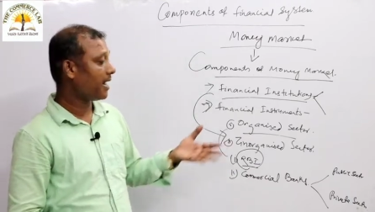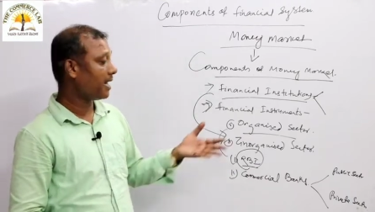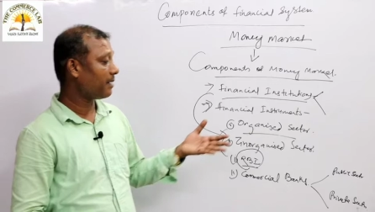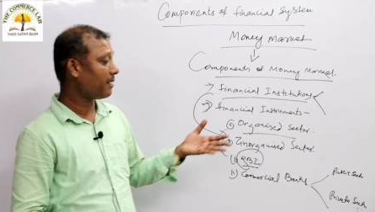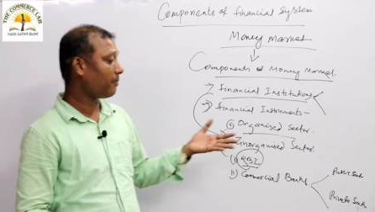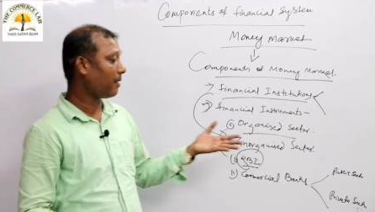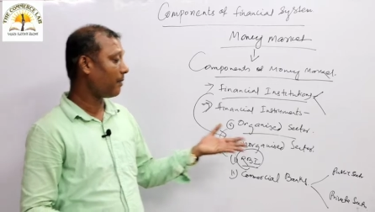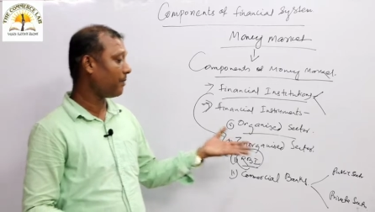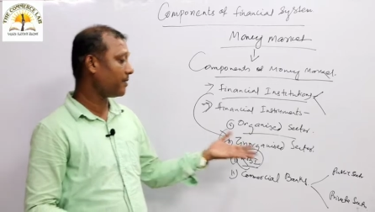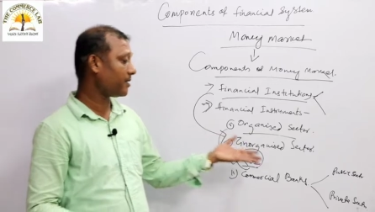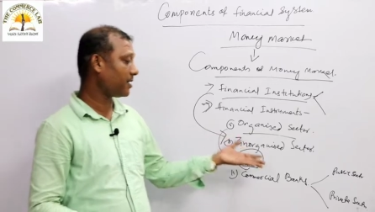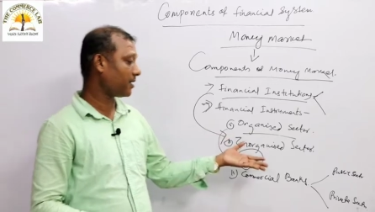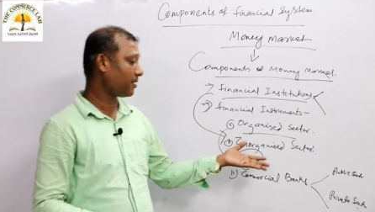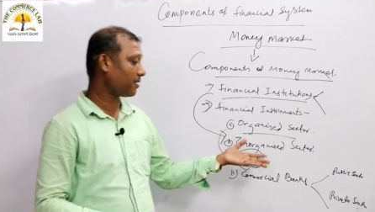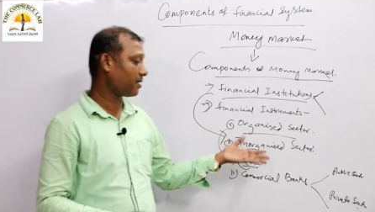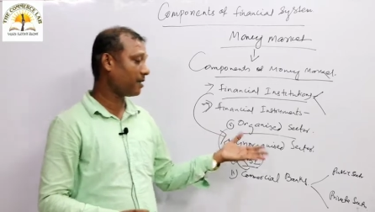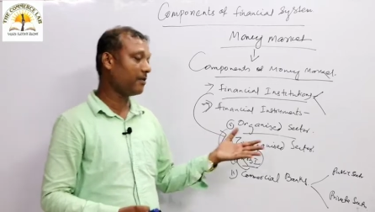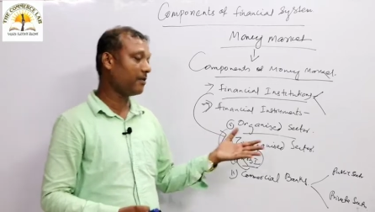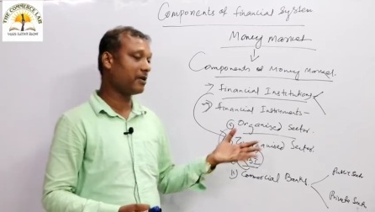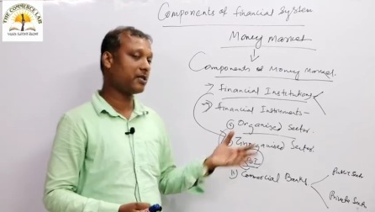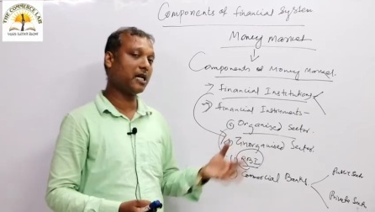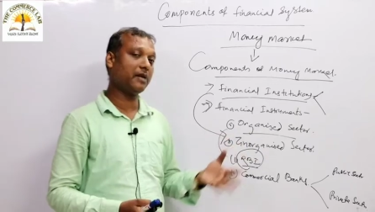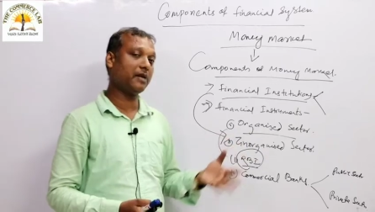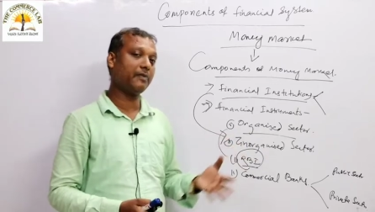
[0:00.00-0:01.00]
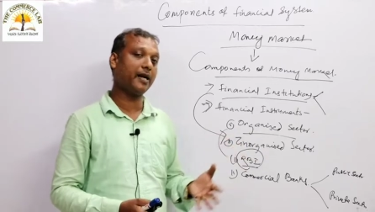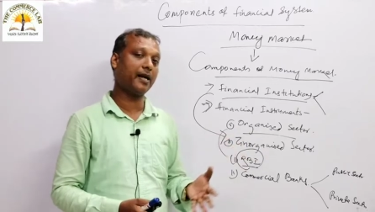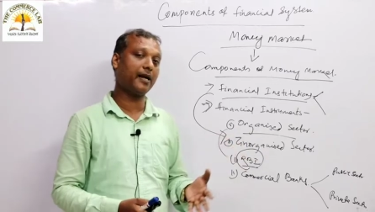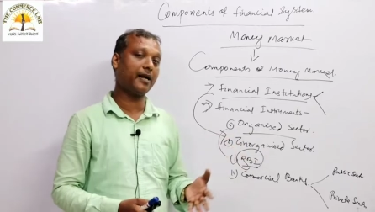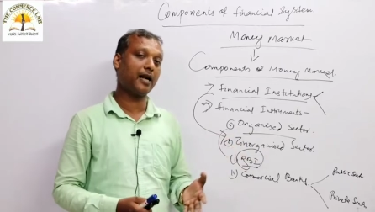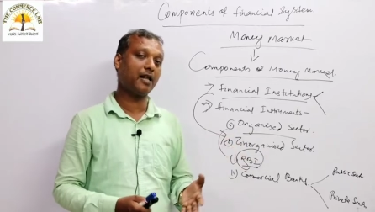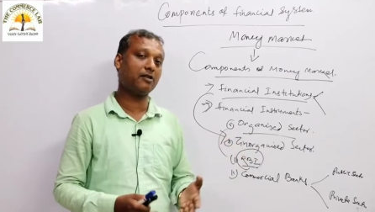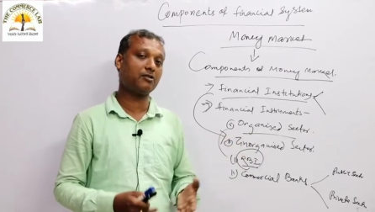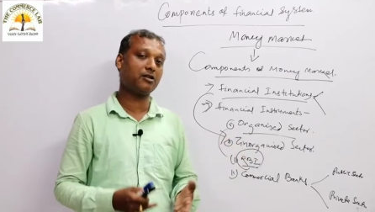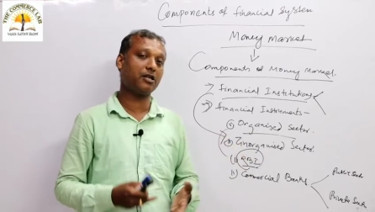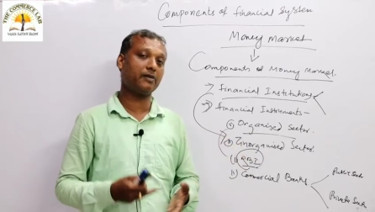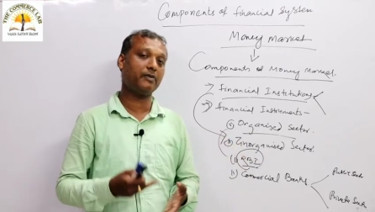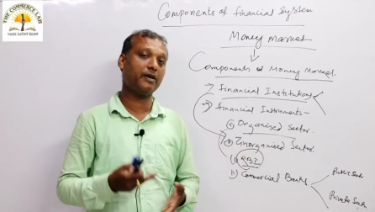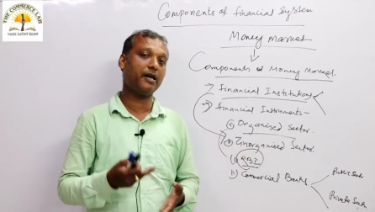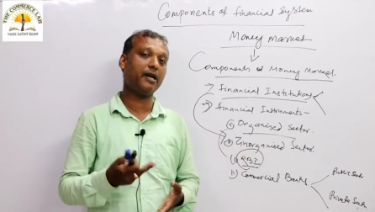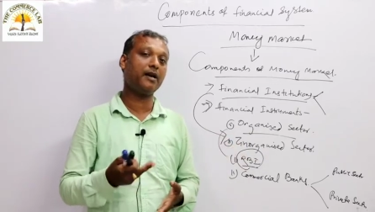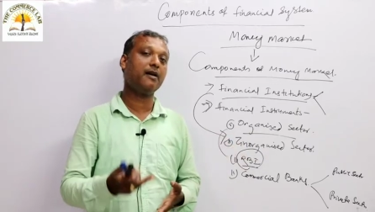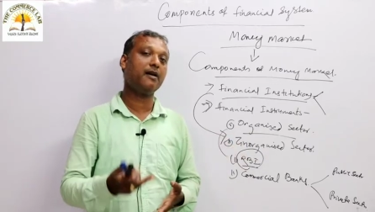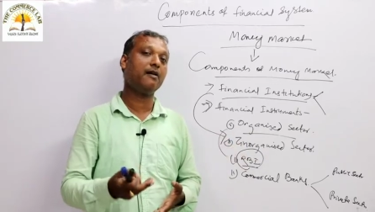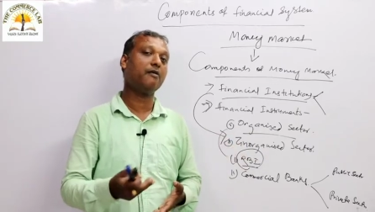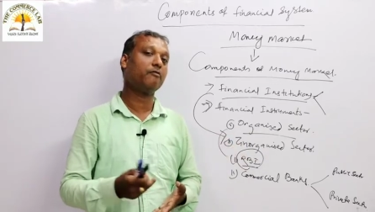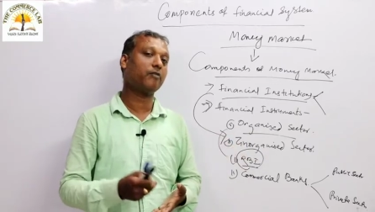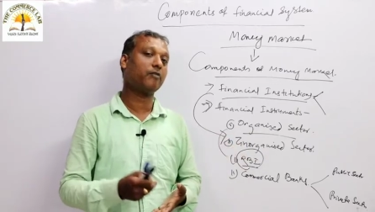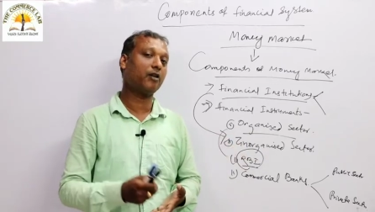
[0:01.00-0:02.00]
and public sector commercial bank also have
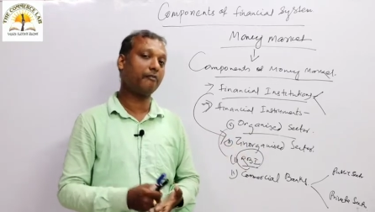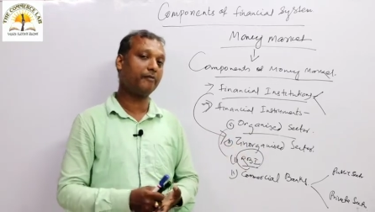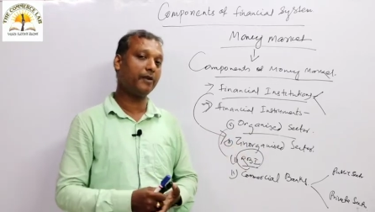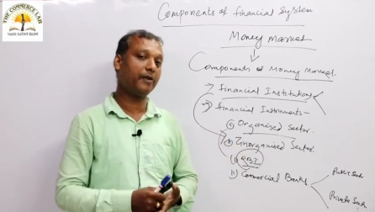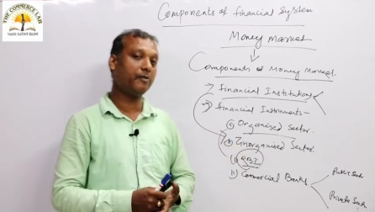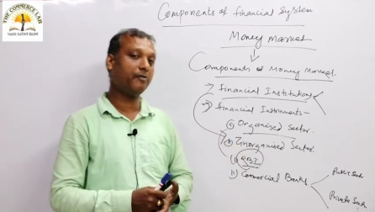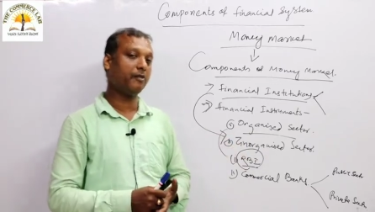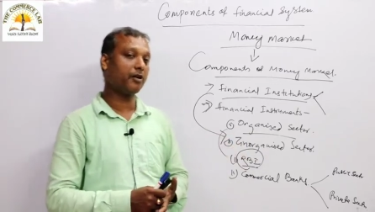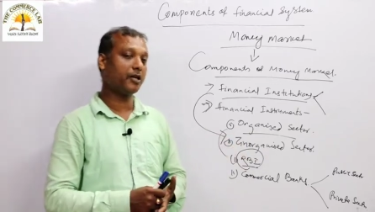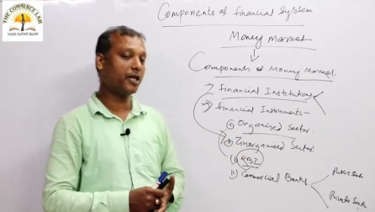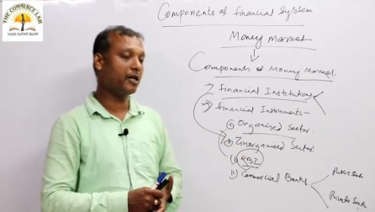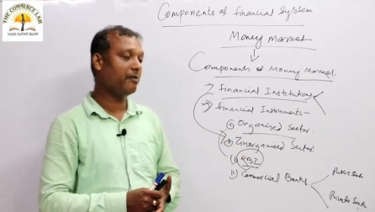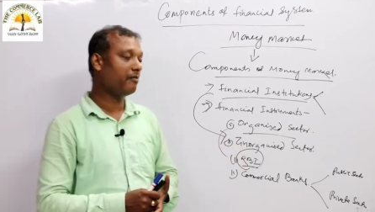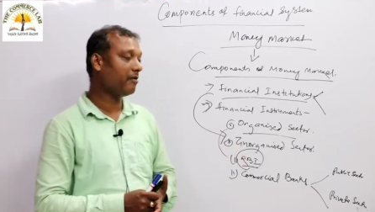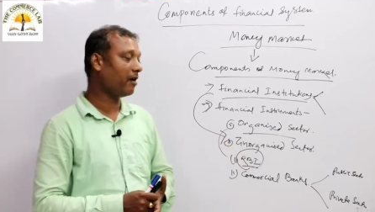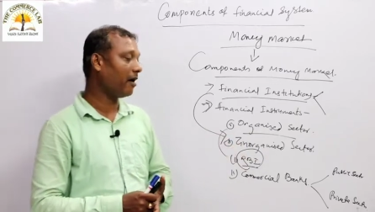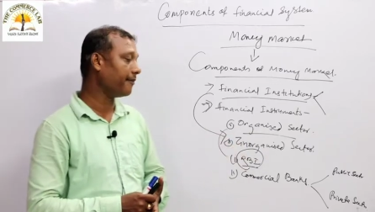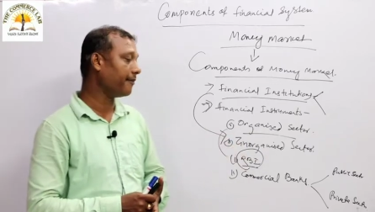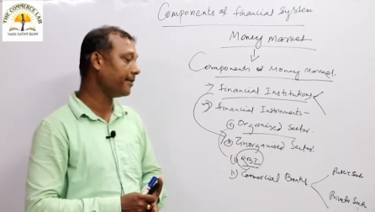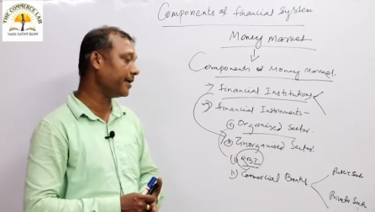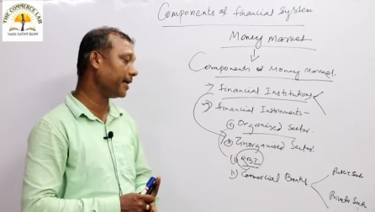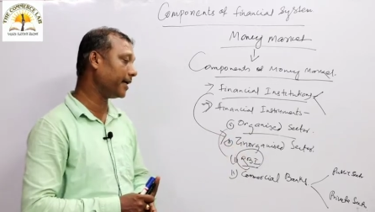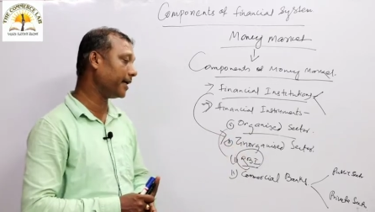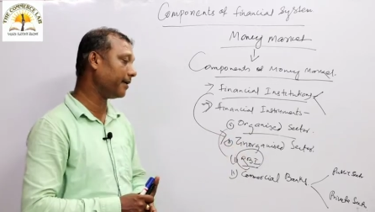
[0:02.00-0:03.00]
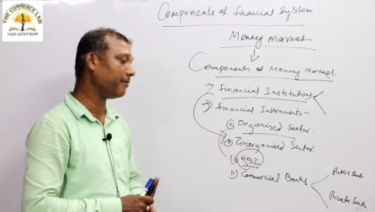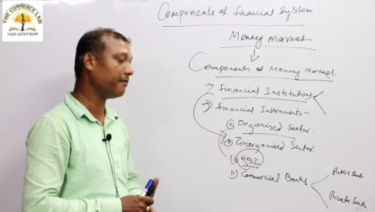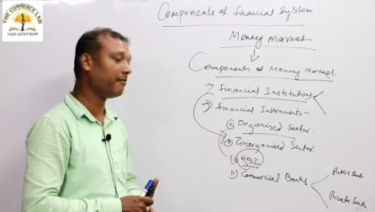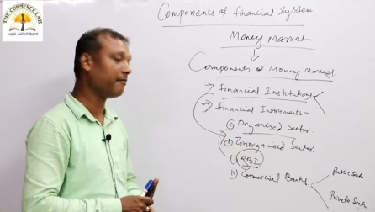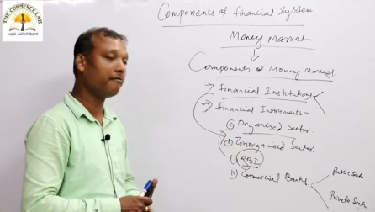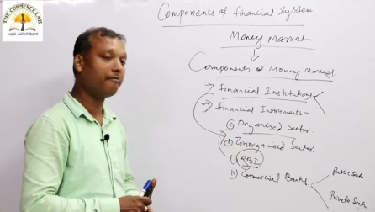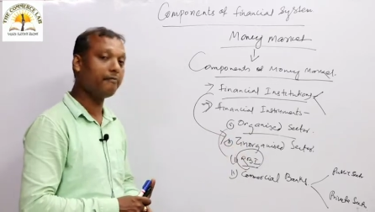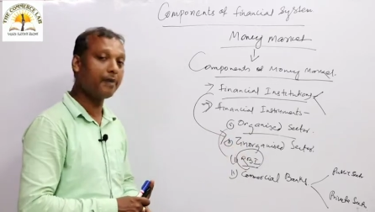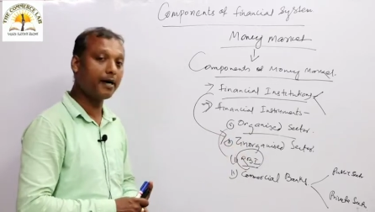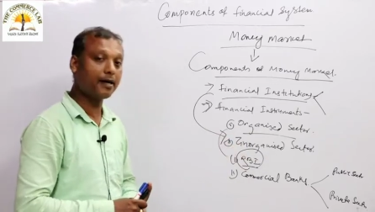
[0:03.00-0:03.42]
a profit motive objective.